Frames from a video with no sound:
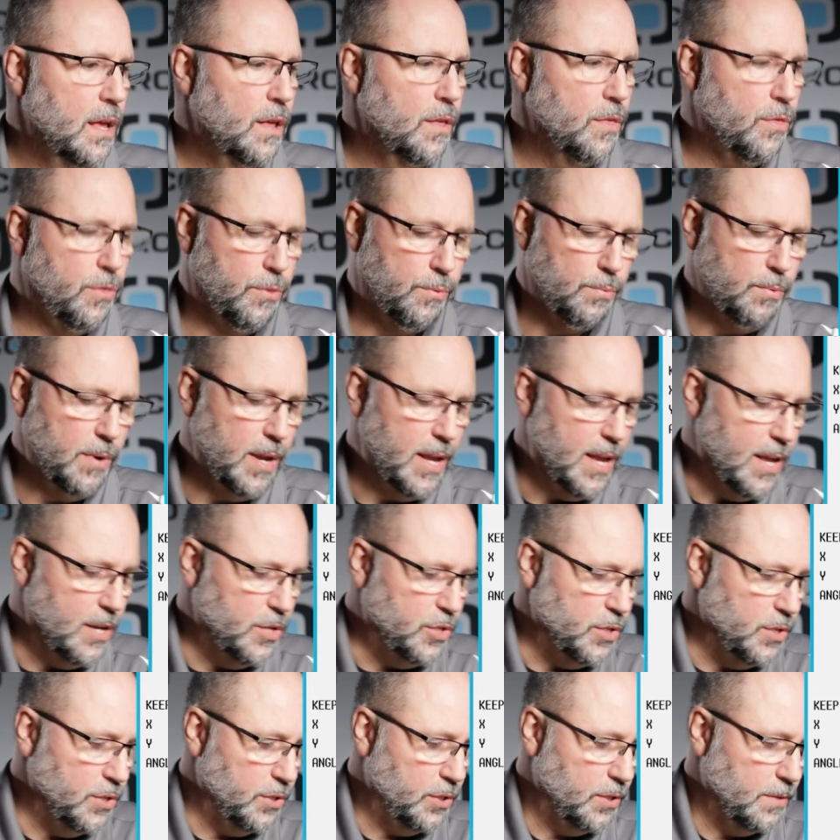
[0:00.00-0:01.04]
three
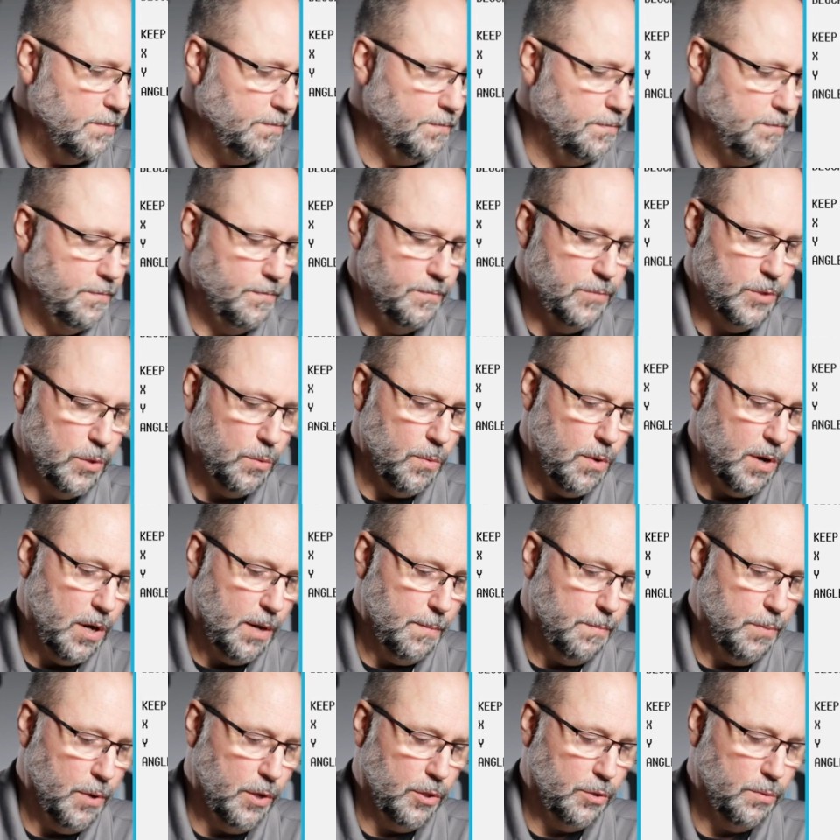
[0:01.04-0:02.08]
inches. So we're going
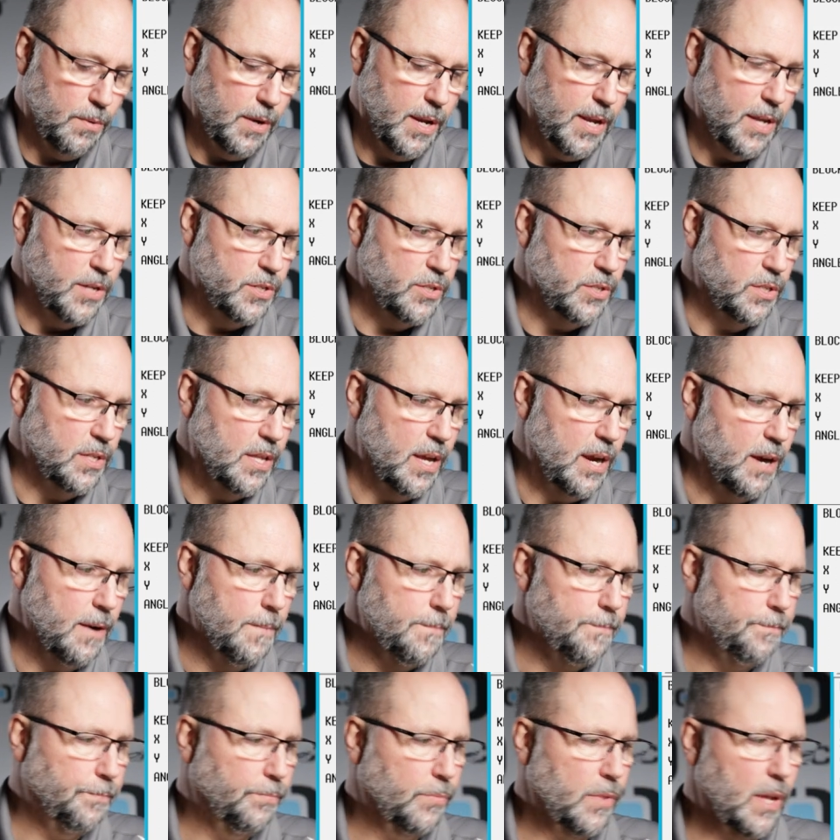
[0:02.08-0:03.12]
to put three inches there.